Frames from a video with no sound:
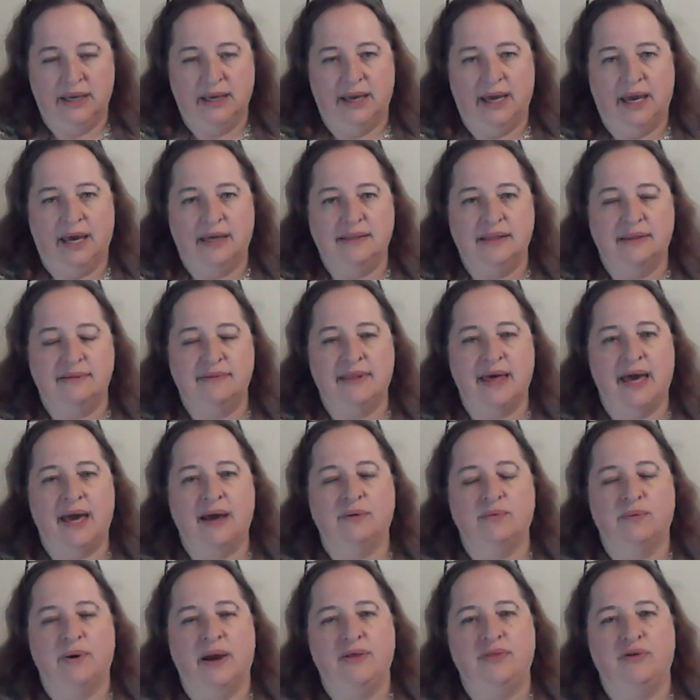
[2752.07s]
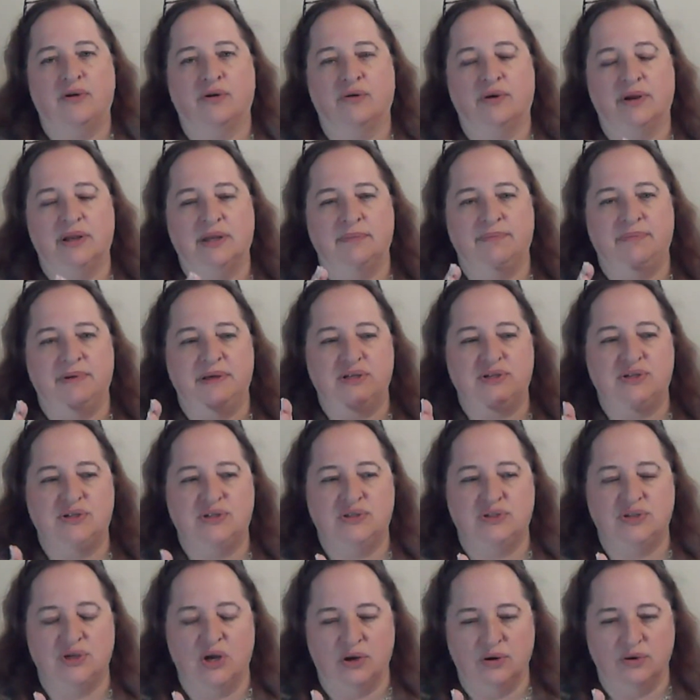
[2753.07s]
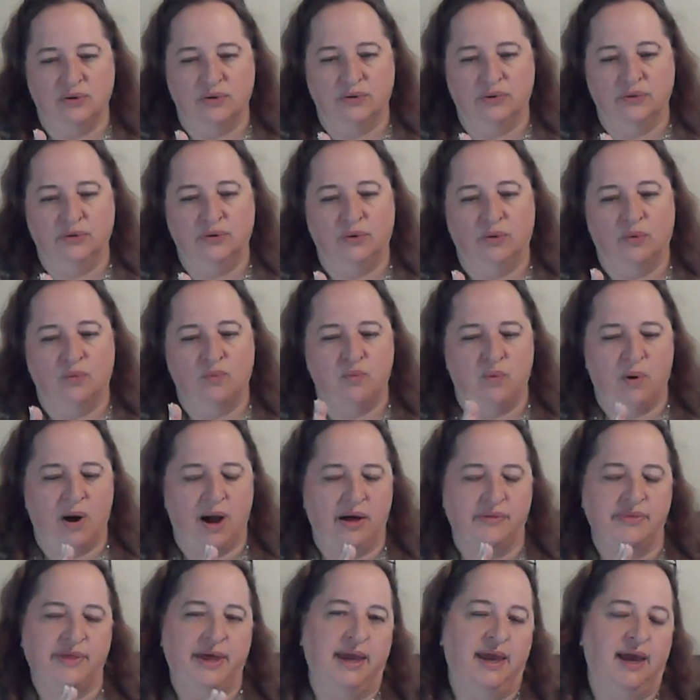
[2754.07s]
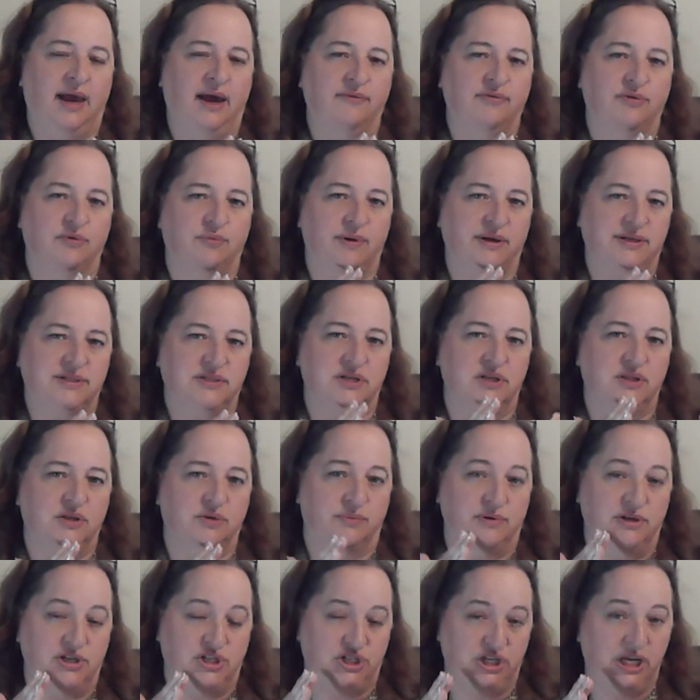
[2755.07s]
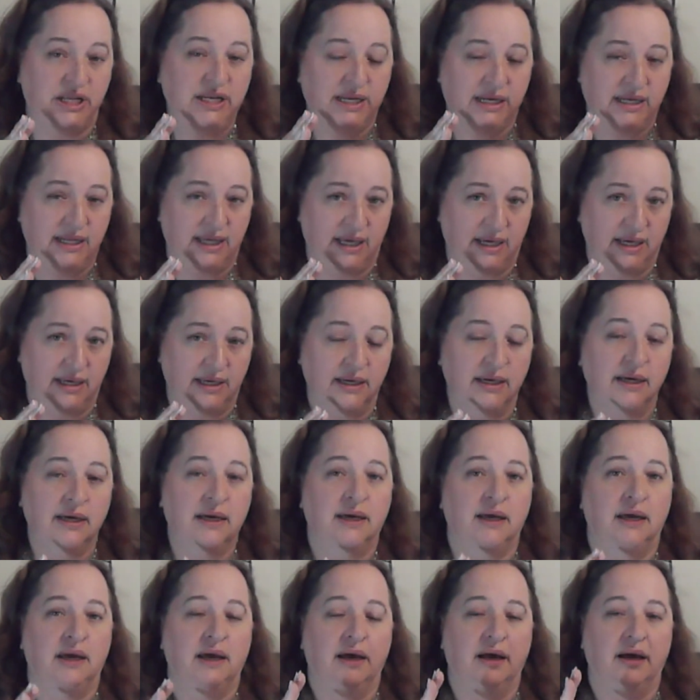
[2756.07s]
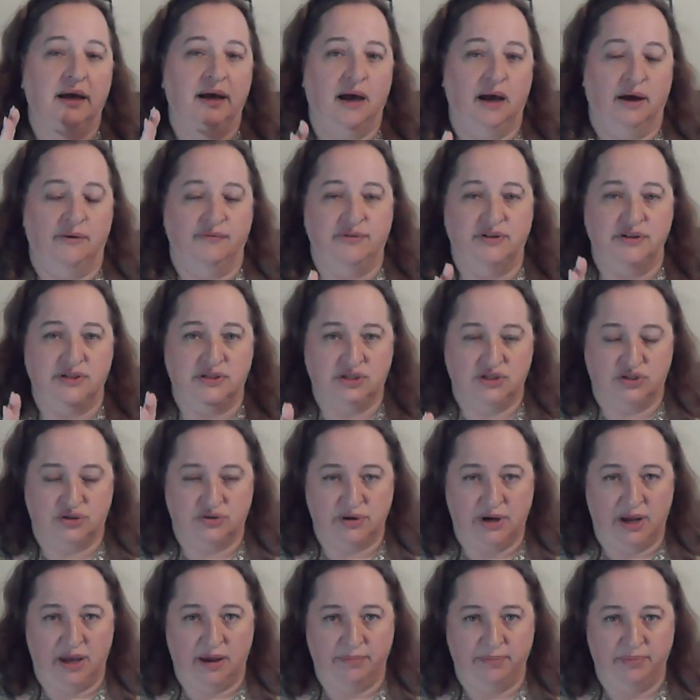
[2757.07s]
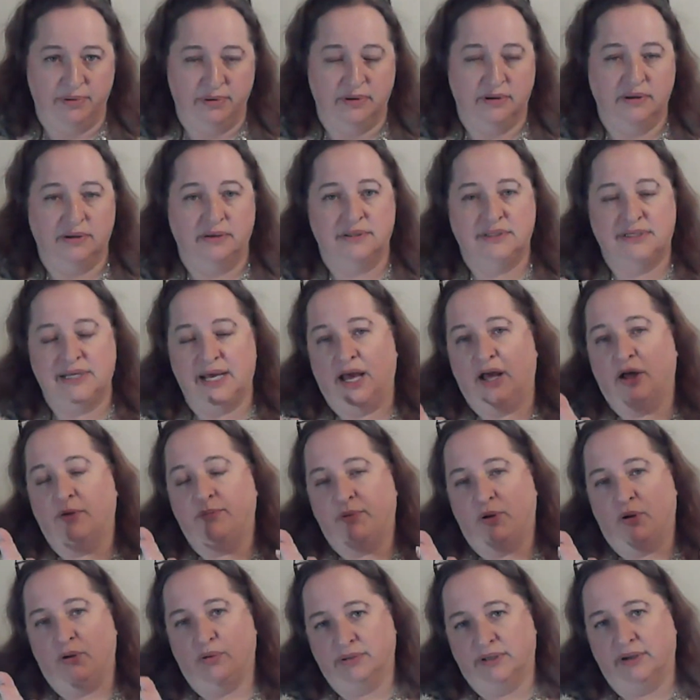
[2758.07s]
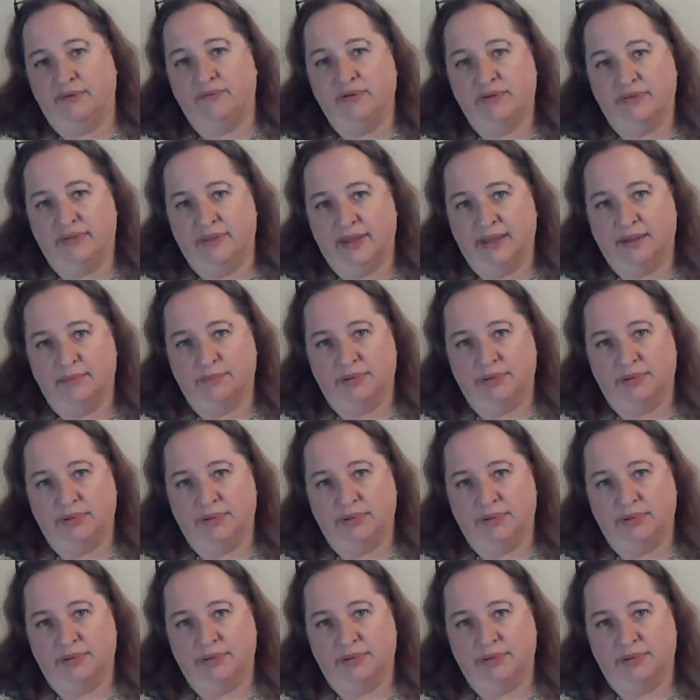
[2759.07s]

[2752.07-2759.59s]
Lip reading: And then that way they're going to be sewn while they have the rest of the rigidity of the strip to help hold everything in